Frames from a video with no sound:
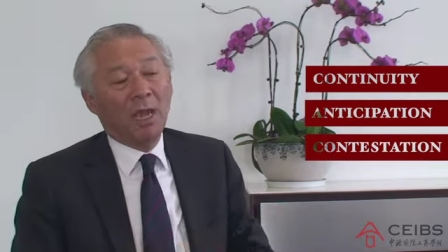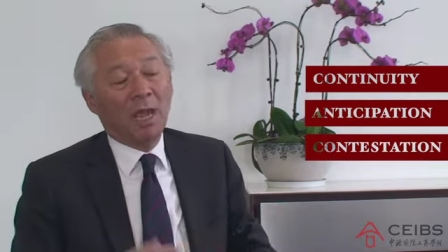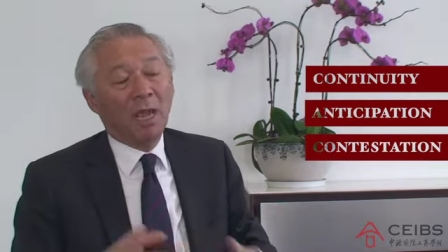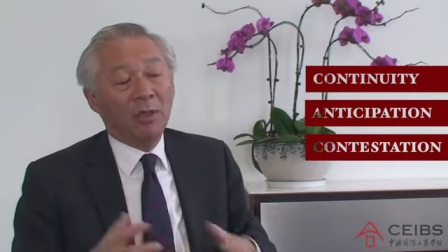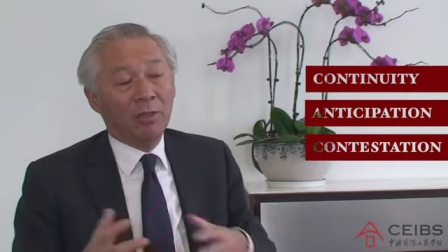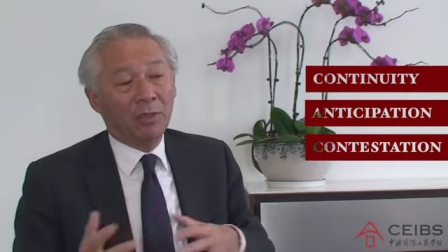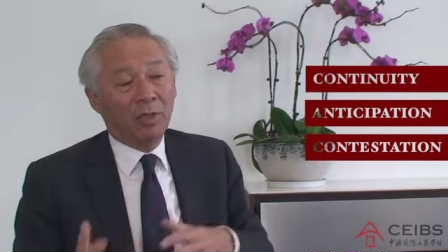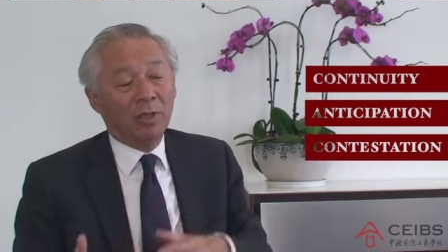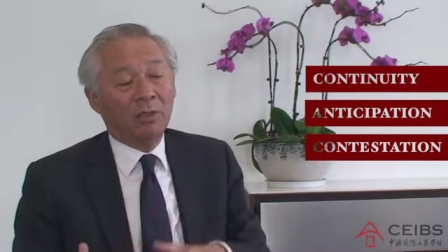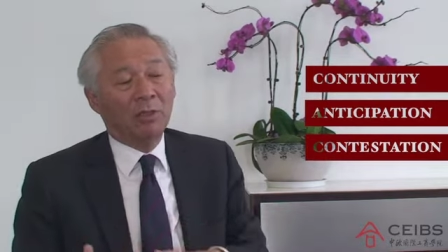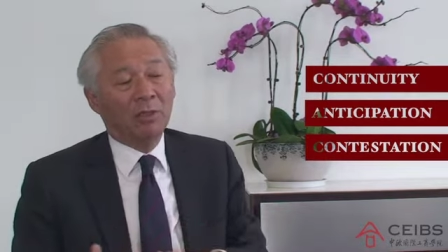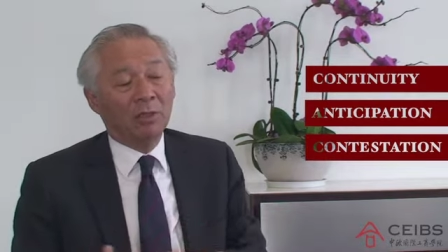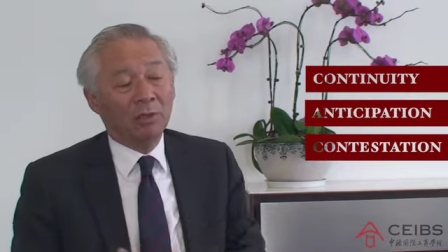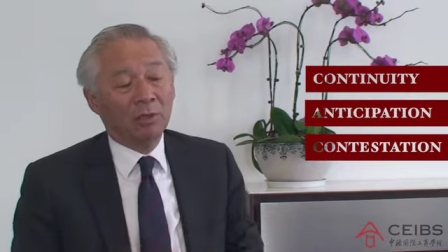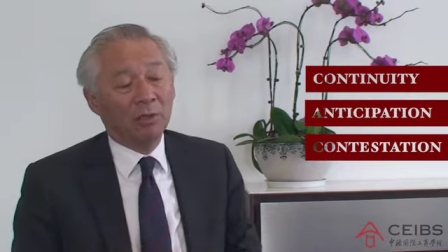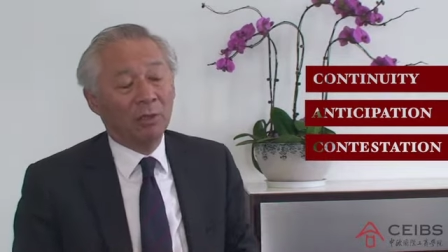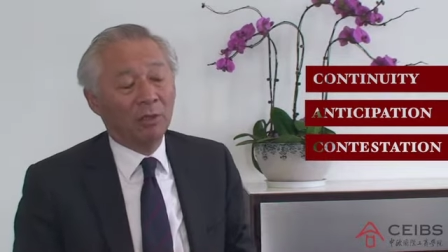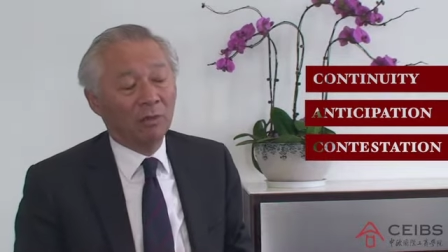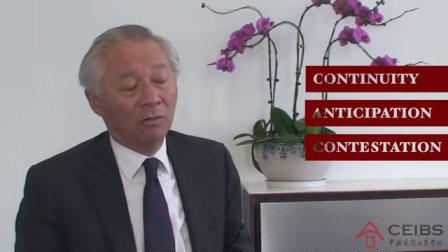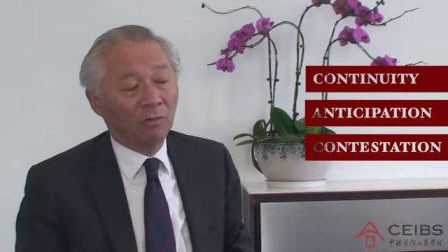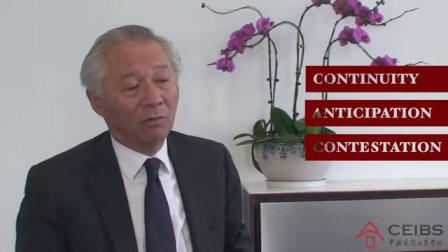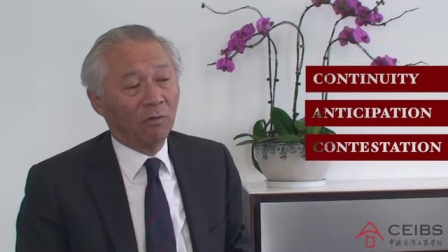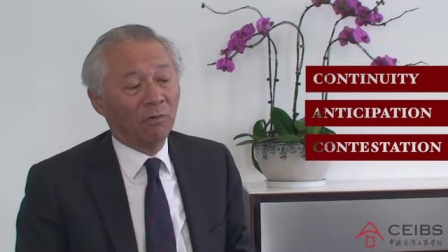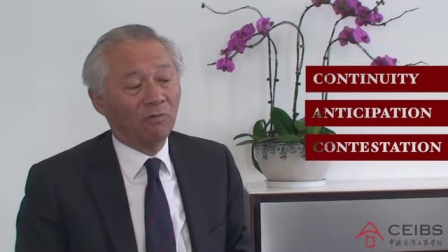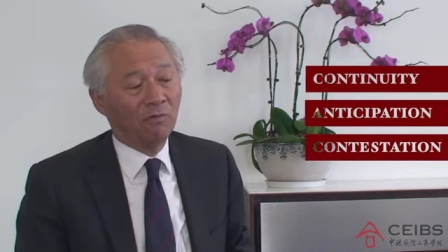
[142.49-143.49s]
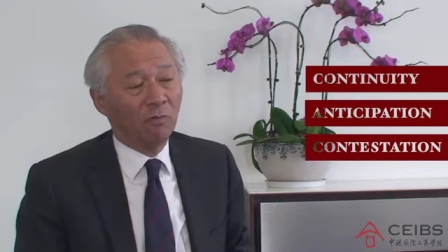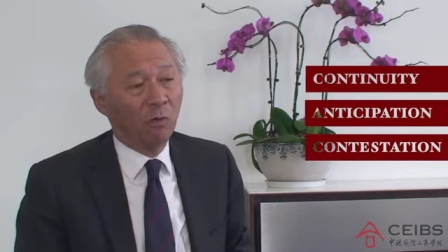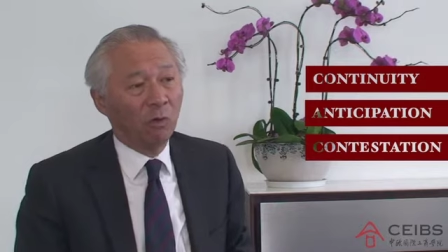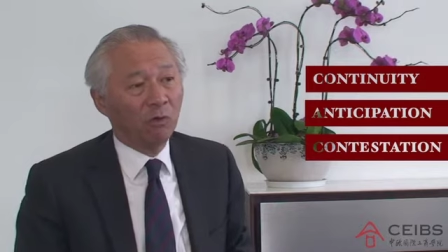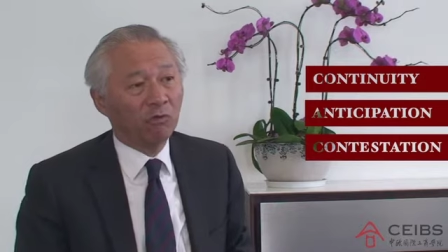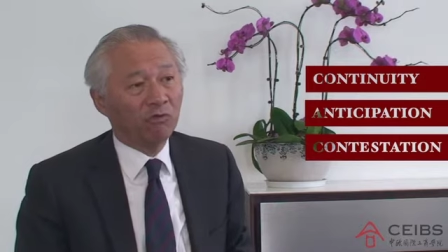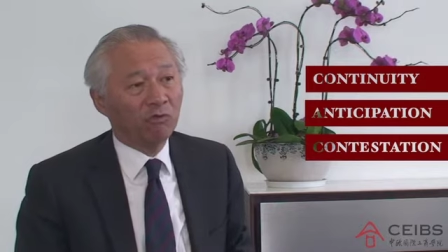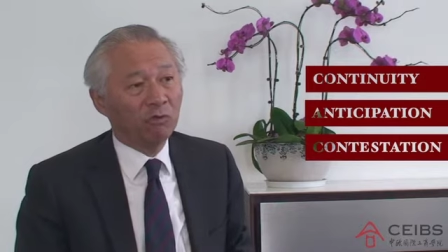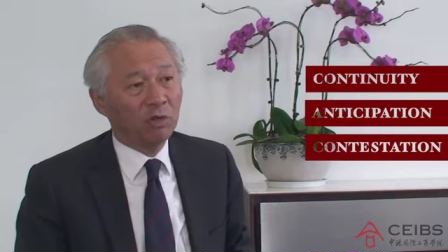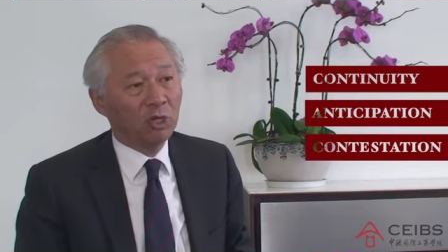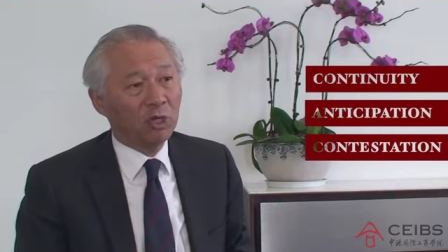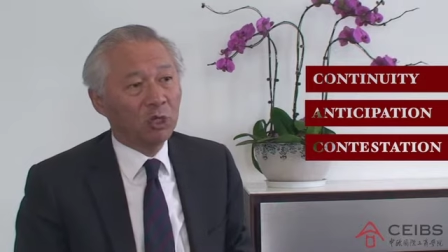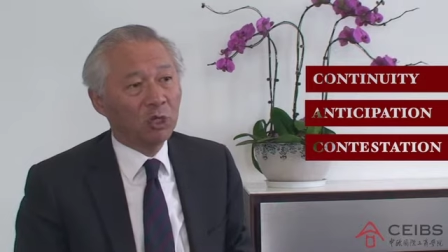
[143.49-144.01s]
And then the
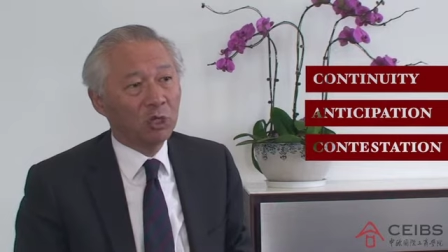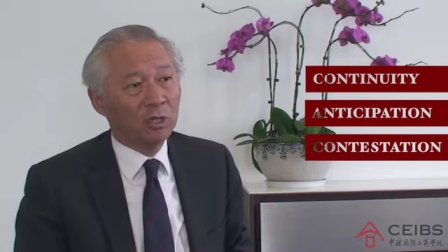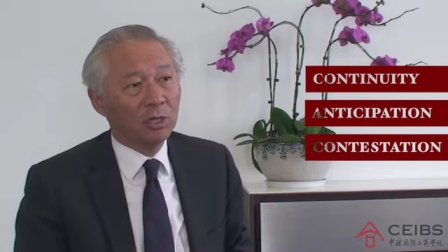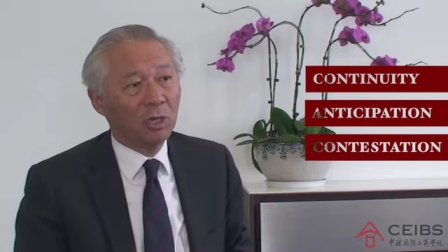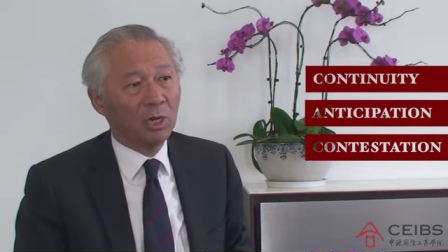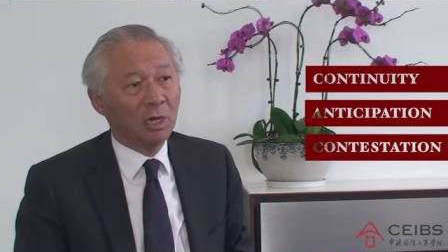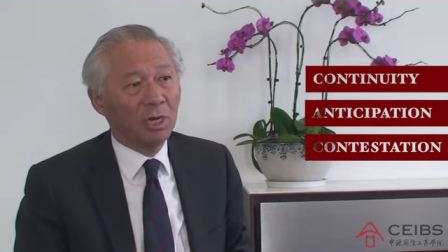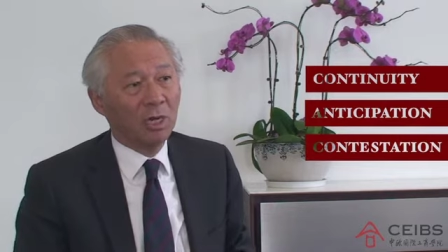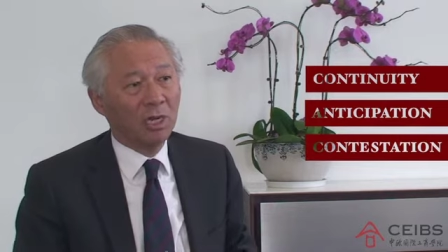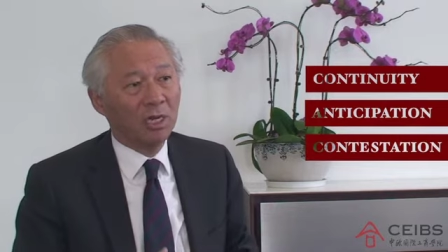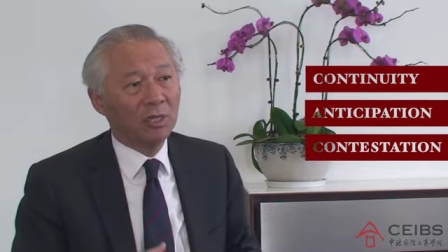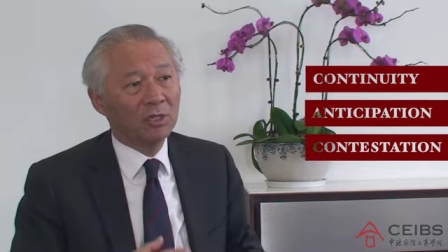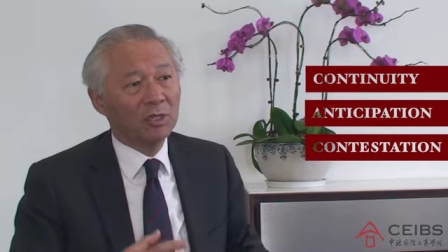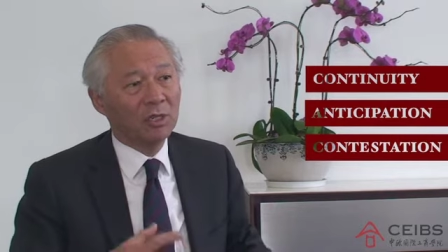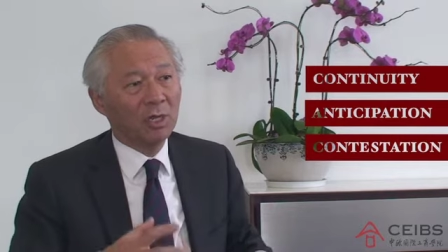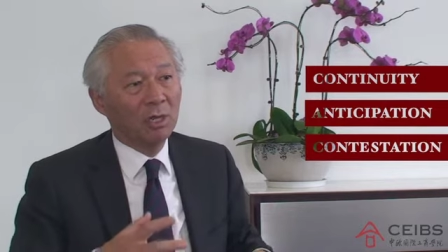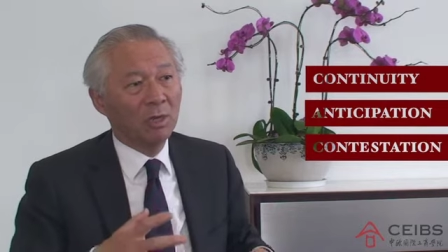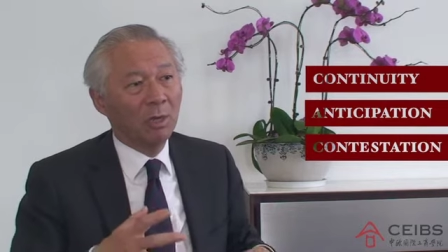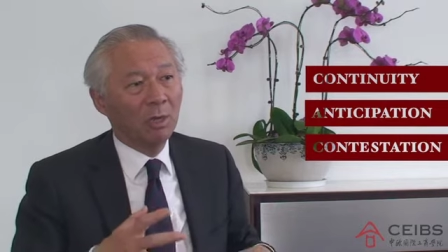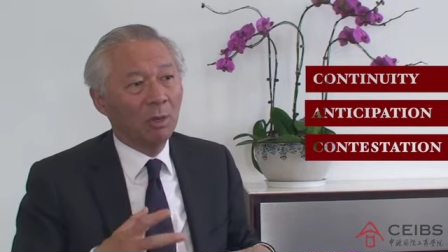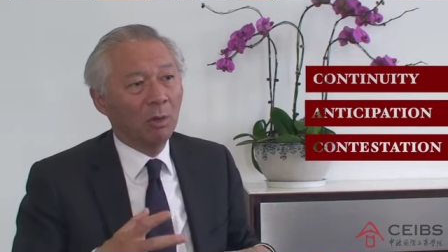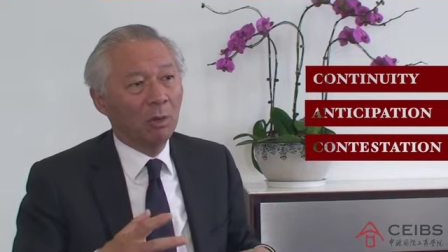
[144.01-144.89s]
fourth tradition is